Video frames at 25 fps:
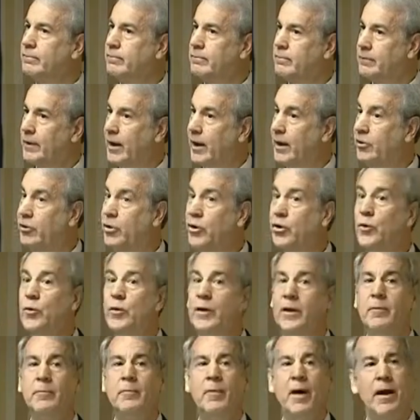And you
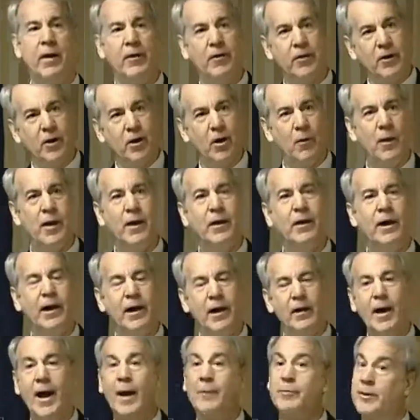didn't bother to go into Air
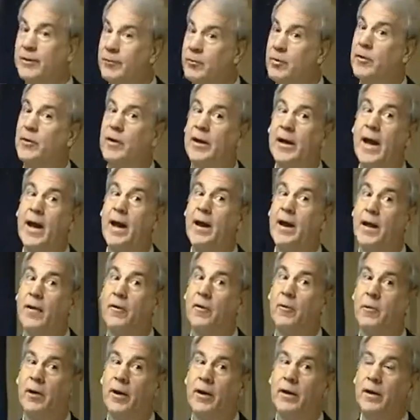Apps, even though you got another
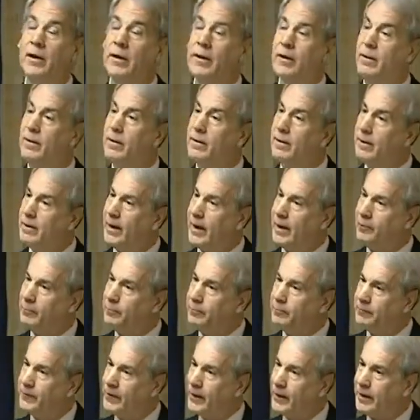one, and
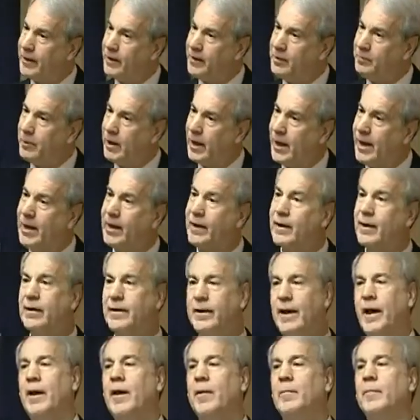fill in the blank and
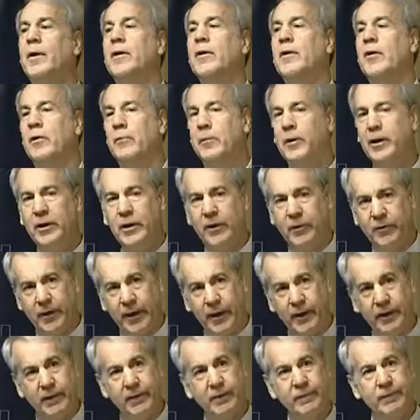tell them that you renewed it,
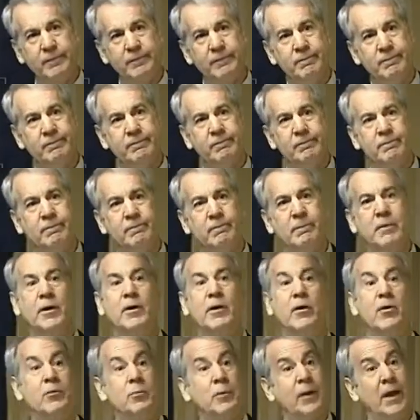
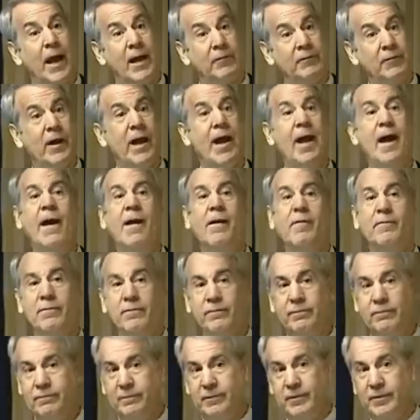because we have to have
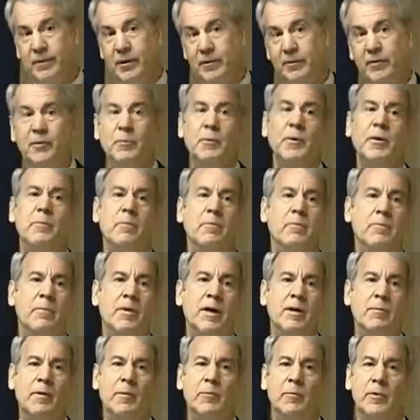our
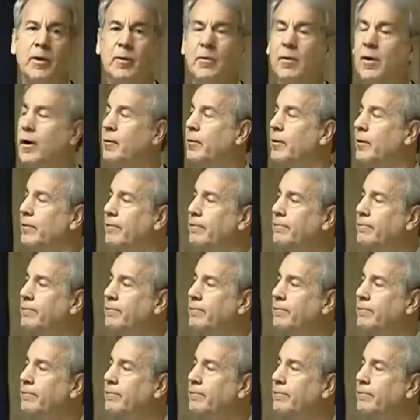minimum requirement.